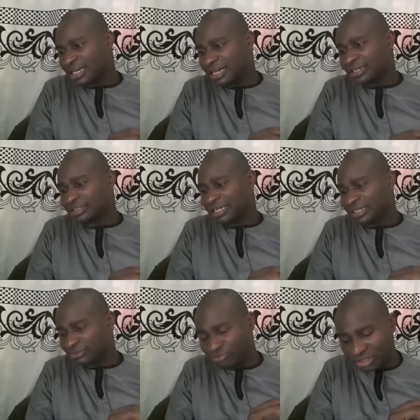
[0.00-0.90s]
that
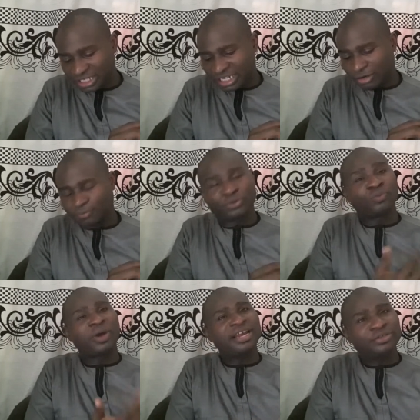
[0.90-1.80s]
can really help you.
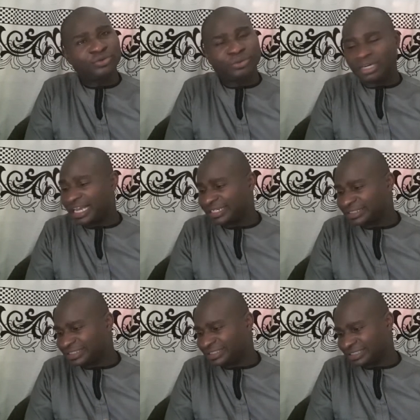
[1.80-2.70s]
Where do you learn
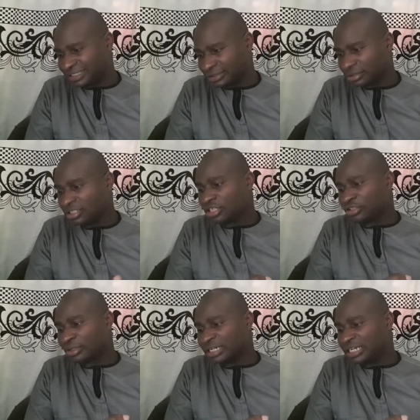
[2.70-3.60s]
this skill?
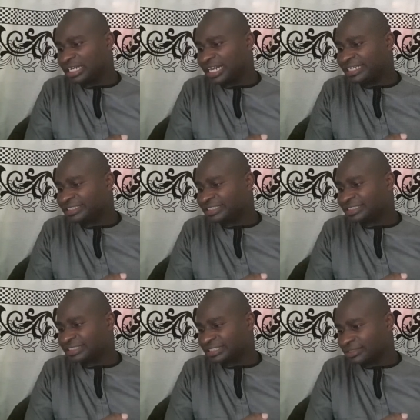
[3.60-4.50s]
You can learn
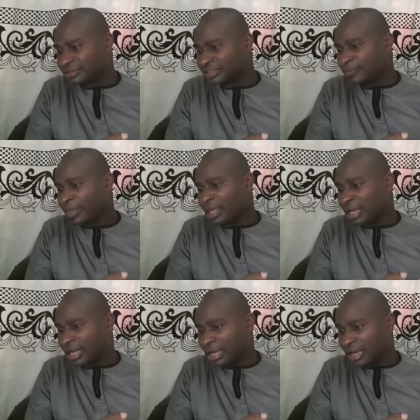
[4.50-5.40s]
these skills.
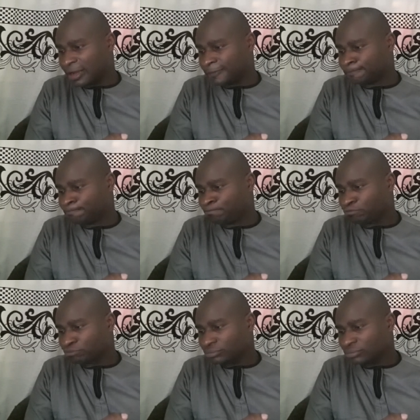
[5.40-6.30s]
Um,
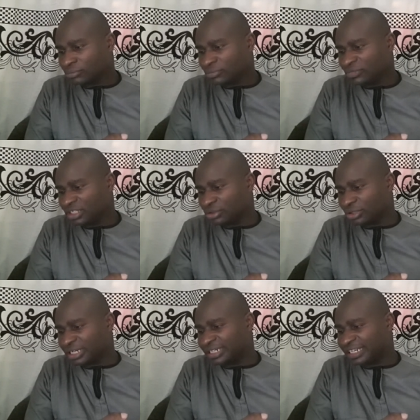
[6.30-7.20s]
you
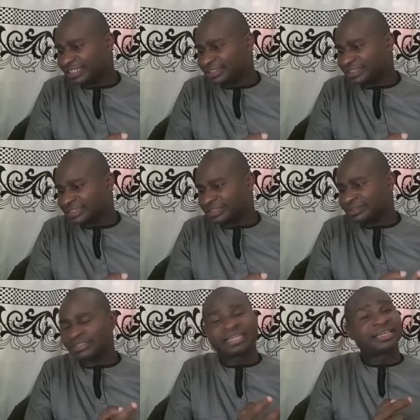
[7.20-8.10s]
can learn these
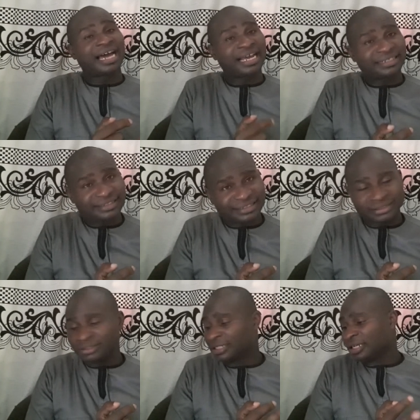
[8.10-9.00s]
skills at
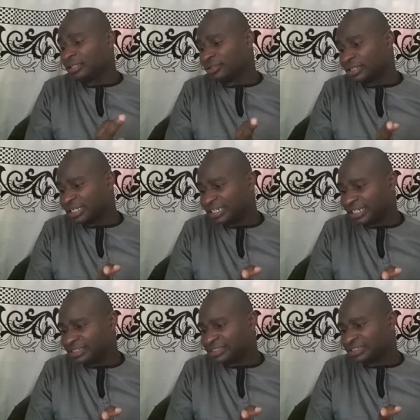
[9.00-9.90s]
Alison. You can
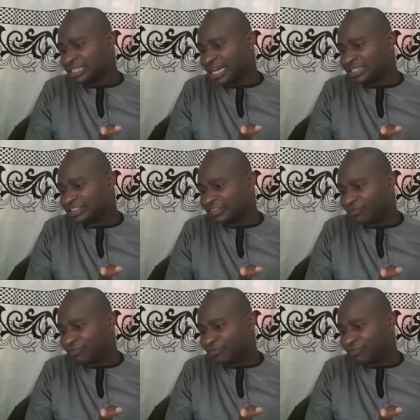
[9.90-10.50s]
learn it at